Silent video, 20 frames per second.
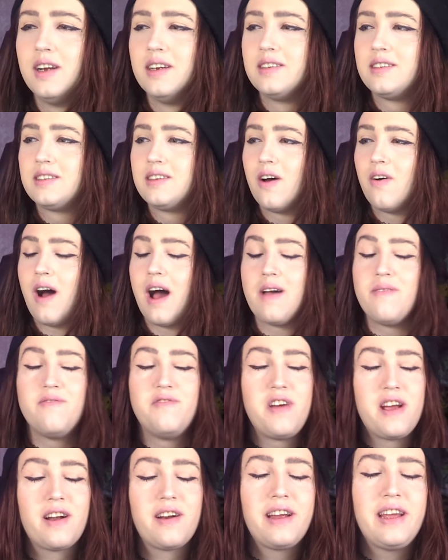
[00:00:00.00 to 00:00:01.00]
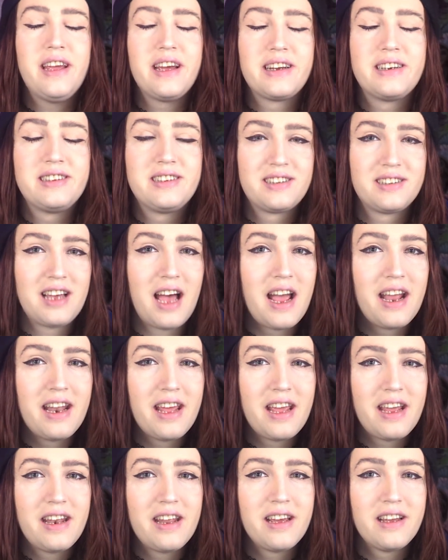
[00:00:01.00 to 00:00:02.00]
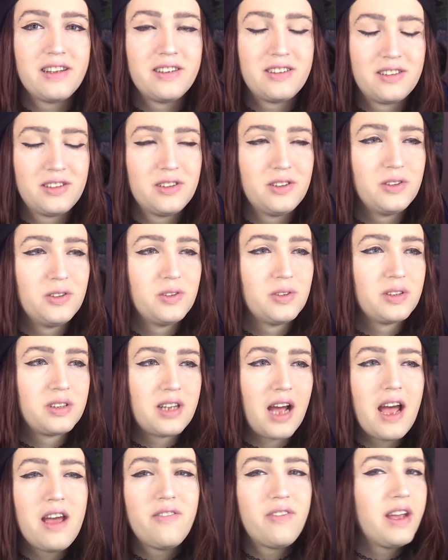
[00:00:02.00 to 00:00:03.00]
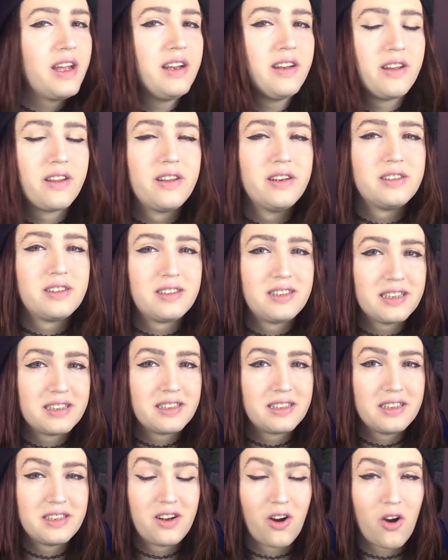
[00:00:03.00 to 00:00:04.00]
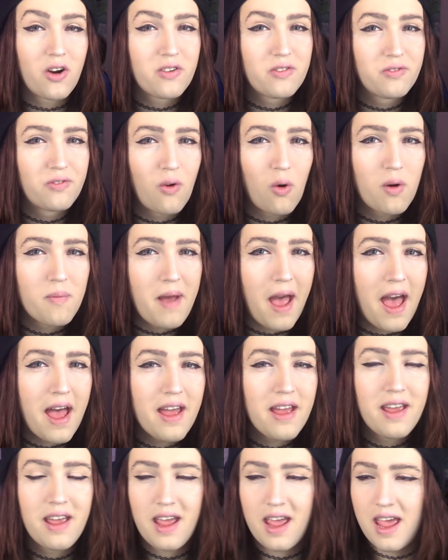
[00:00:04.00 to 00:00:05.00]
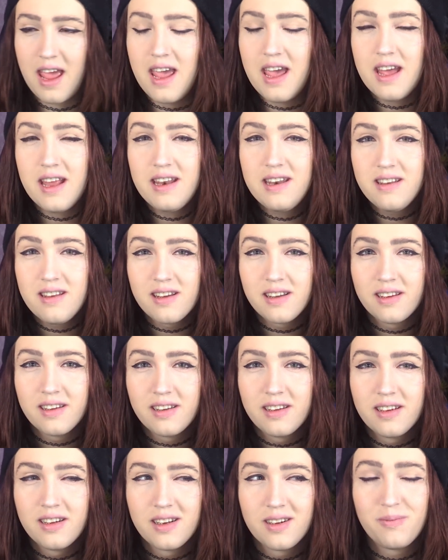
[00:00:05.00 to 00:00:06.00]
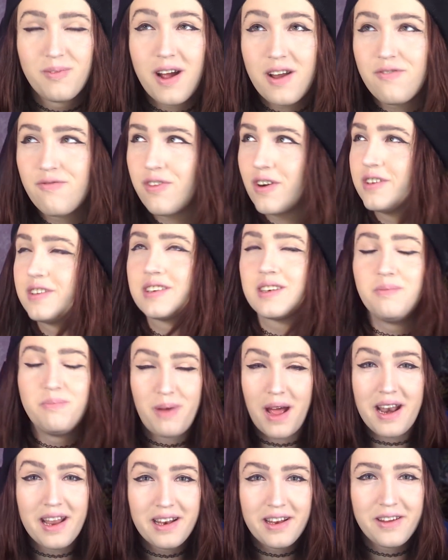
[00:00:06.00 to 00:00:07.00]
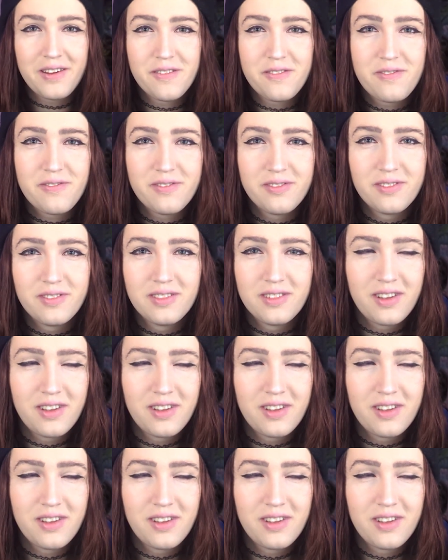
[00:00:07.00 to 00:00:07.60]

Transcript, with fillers: so I'm very excited to dive into this 60-card format and my first competitive